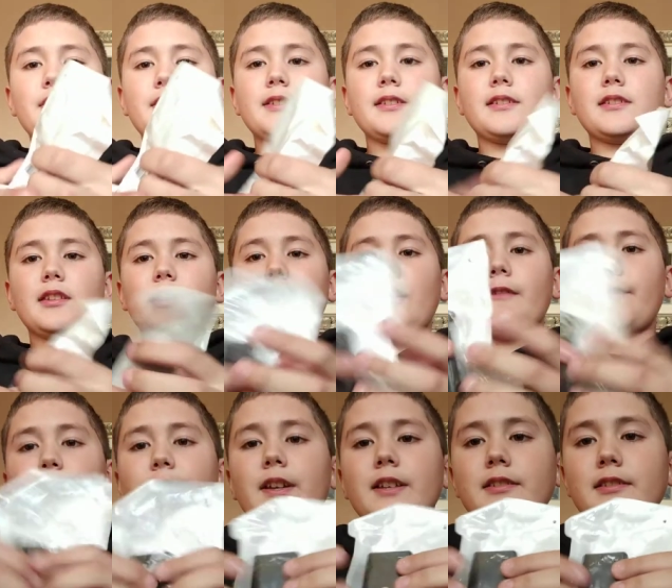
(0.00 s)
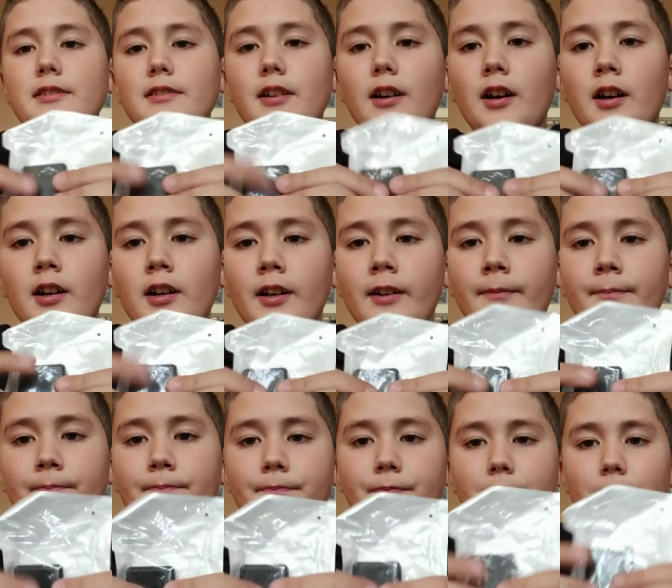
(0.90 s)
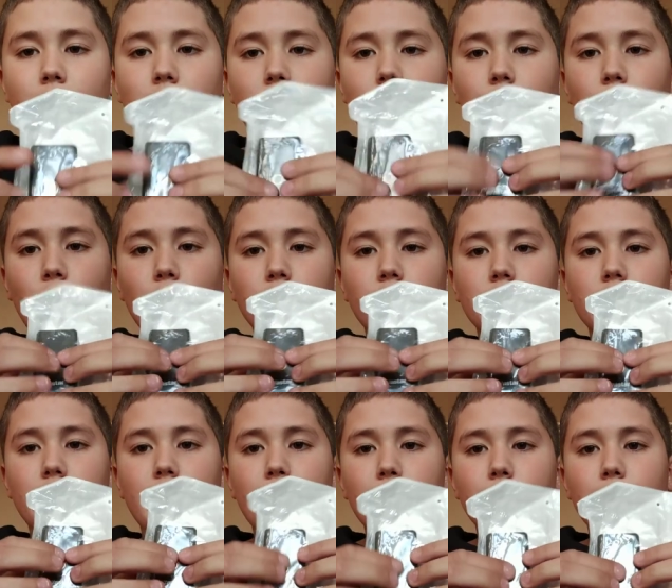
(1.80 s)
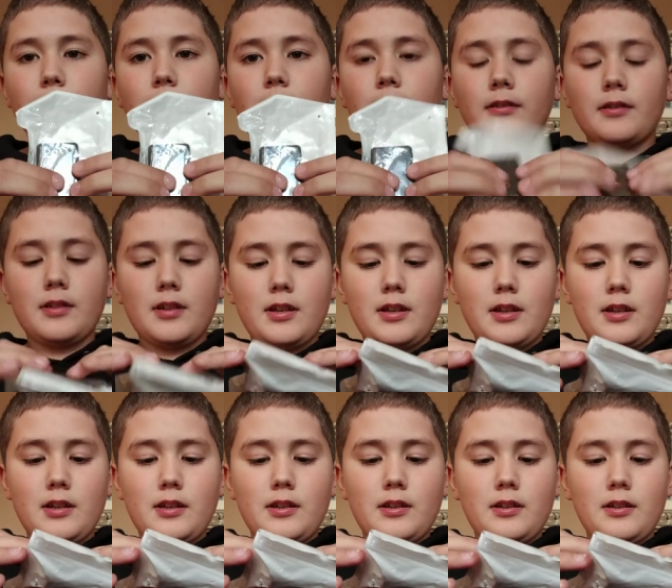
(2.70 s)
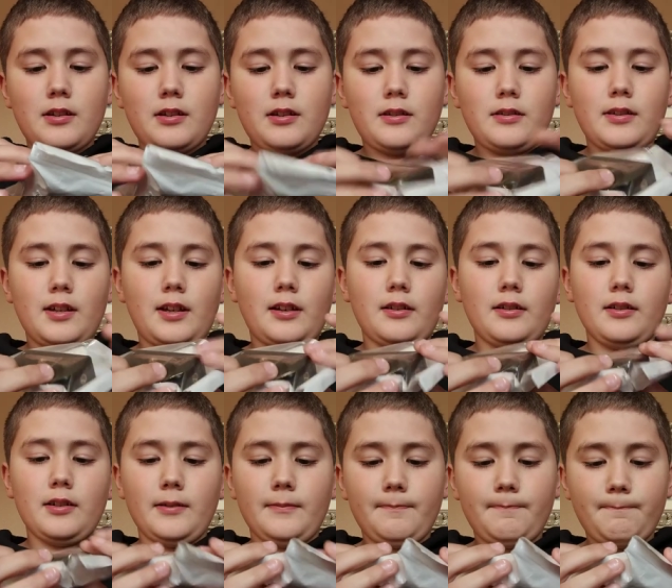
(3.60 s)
this is the Vicstar phone clamp that uh